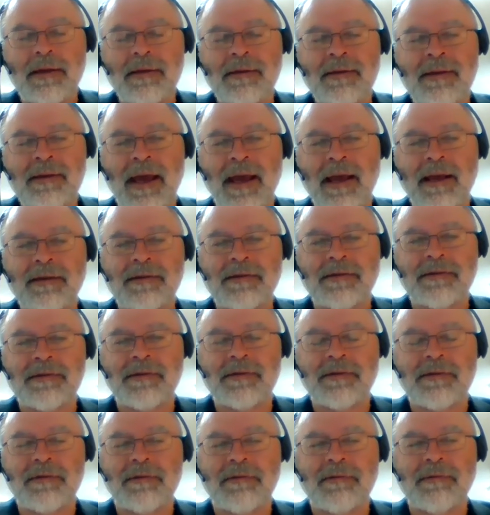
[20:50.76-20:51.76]
text,
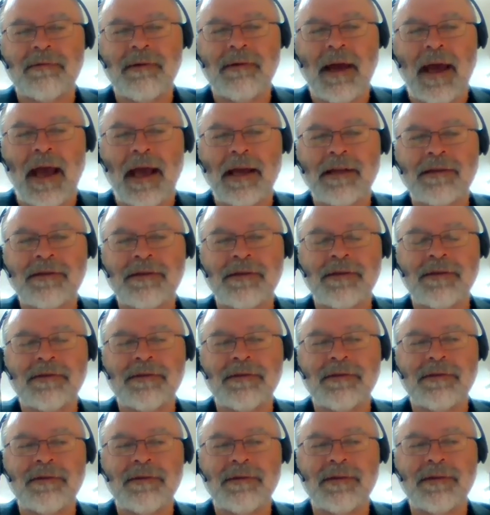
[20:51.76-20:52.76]

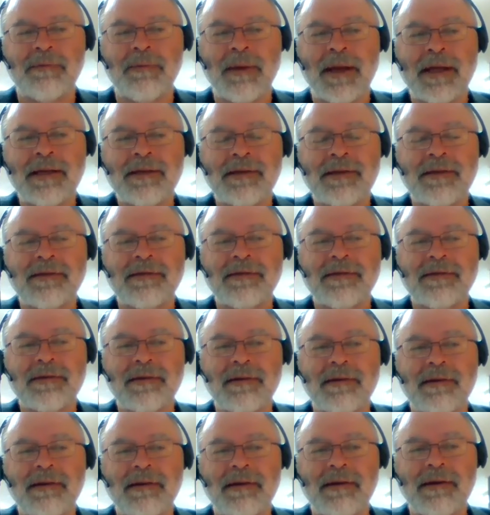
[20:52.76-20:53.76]
hatches, dimensions
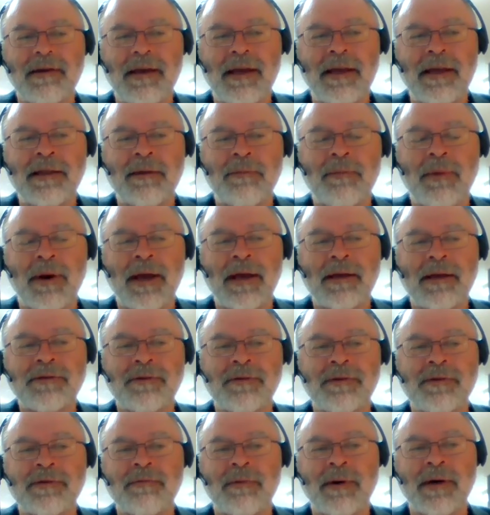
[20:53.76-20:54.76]
in the browser
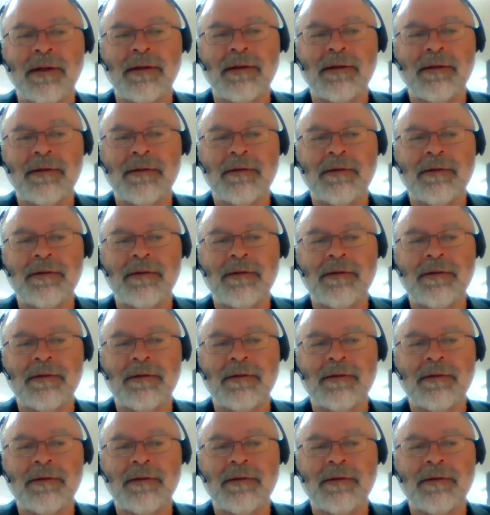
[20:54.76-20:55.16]
as well?